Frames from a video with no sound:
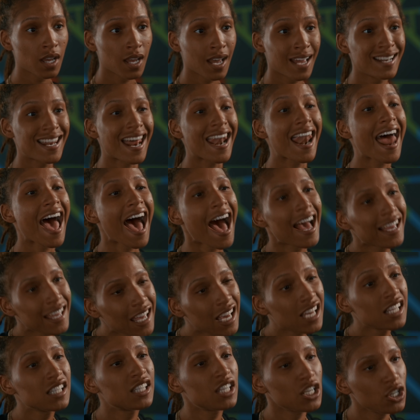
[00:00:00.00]
that I
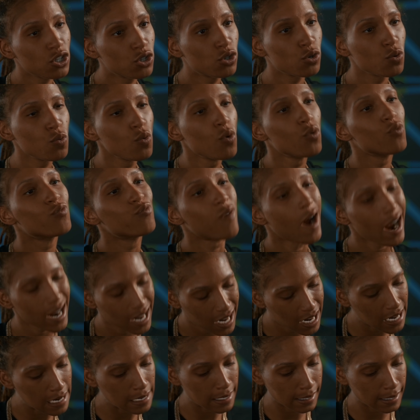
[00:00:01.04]
can't teach you right here in the